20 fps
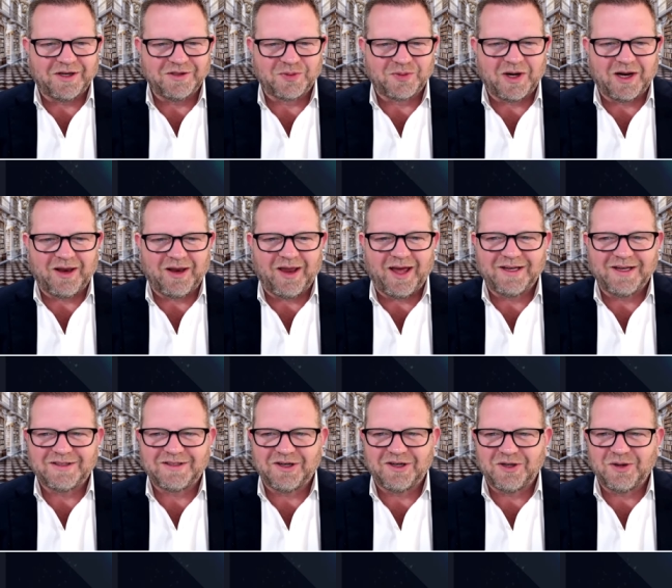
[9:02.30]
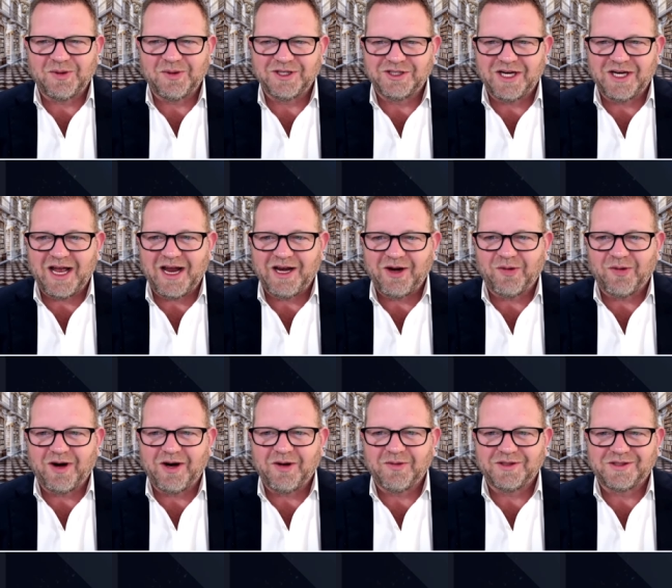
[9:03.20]
what it likes to do in
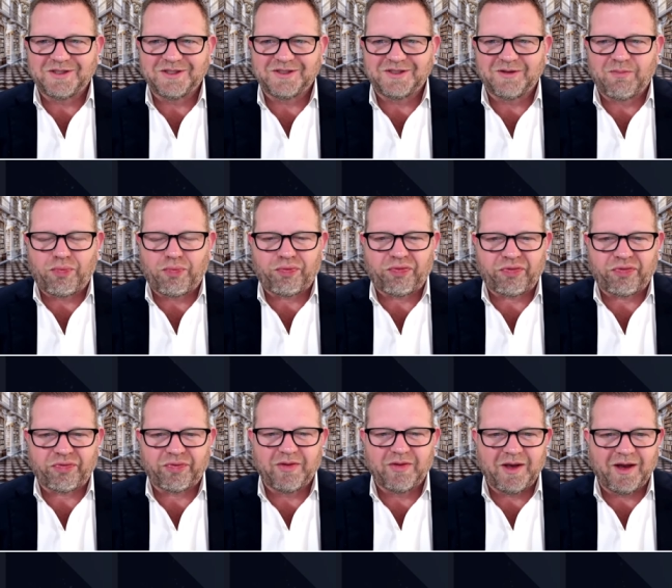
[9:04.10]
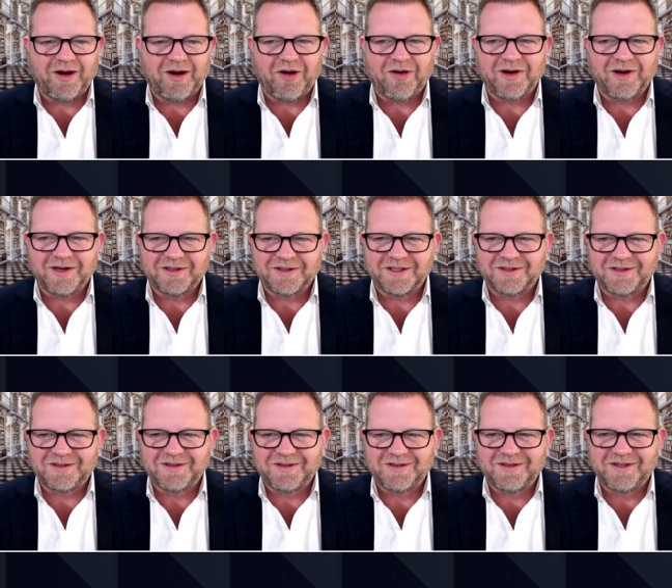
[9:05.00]
January, which is just you know, and it just
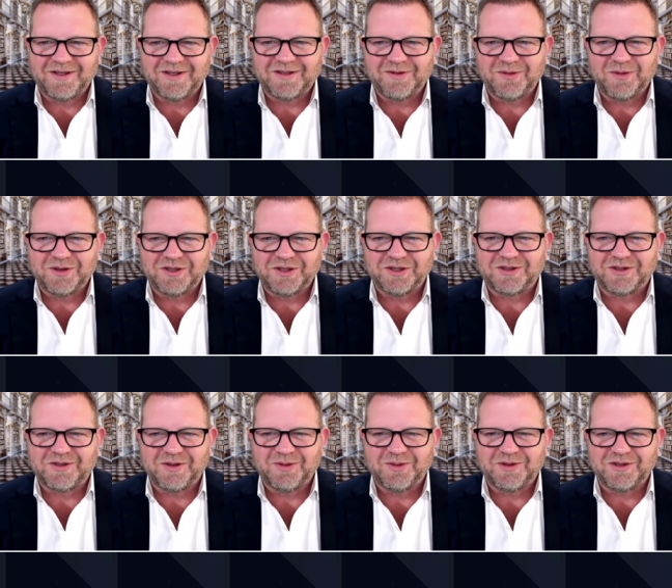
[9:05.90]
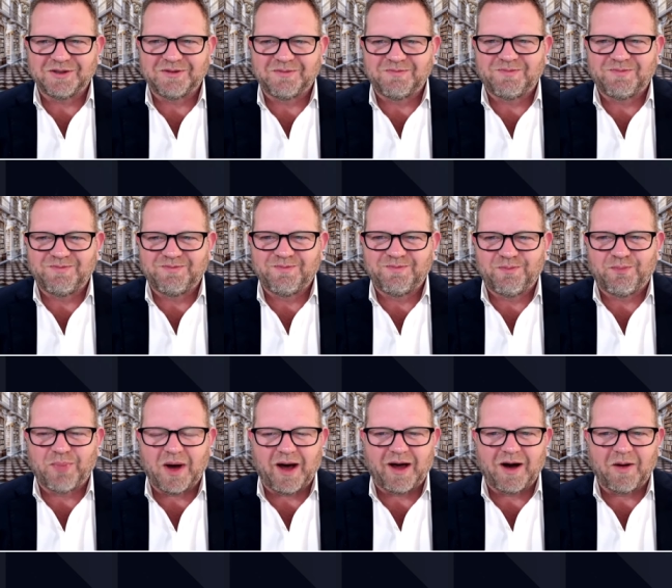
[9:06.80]
it would just it would just
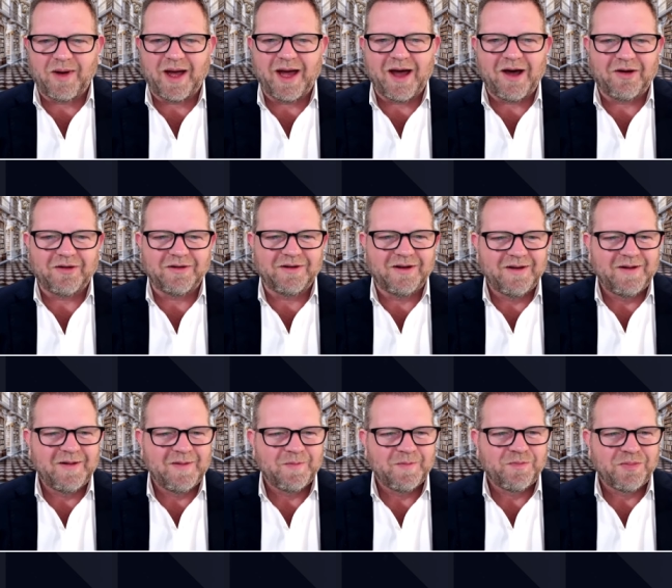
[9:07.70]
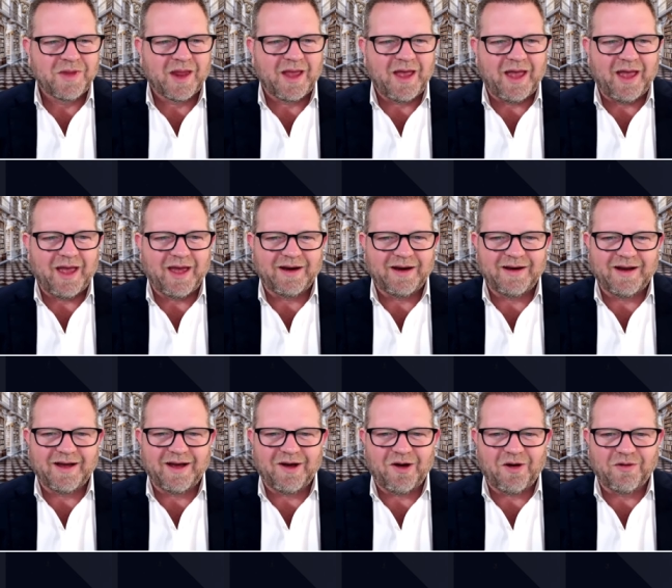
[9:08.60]
bottom out, and
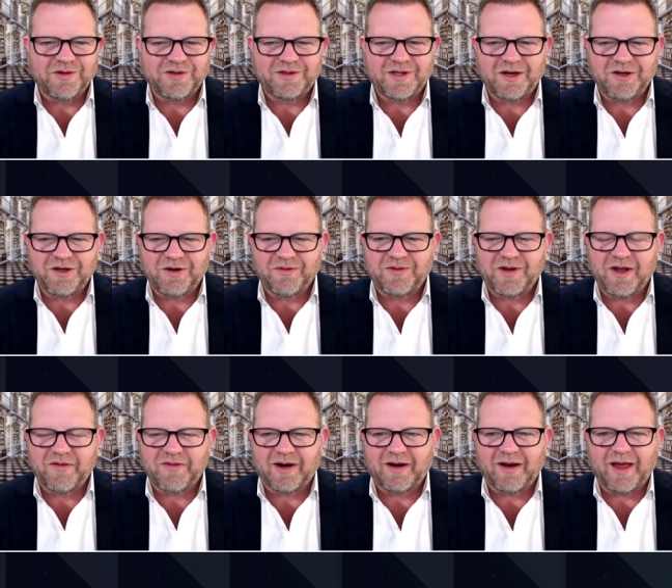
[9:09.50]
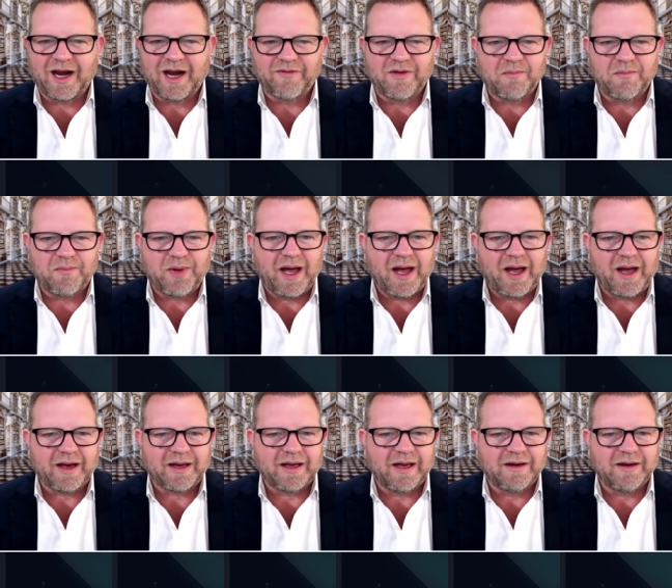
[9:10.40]
uh, all of a sudden you've given a lot of it
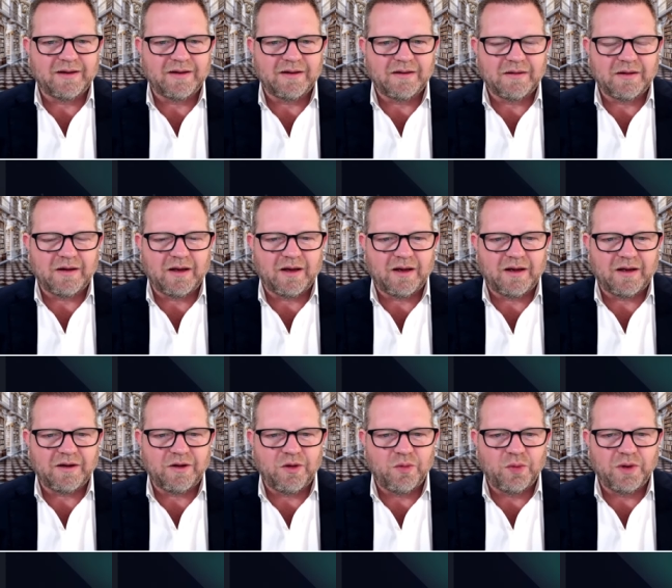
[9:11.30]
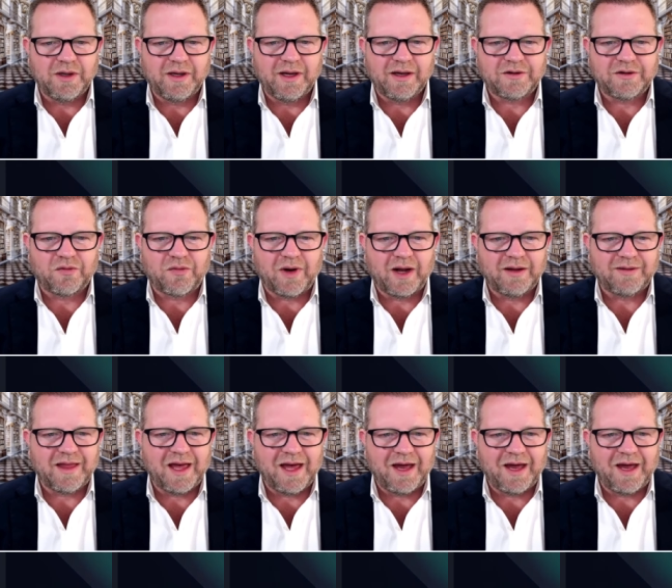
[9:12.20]
back, and uh, you wouldn't get to write that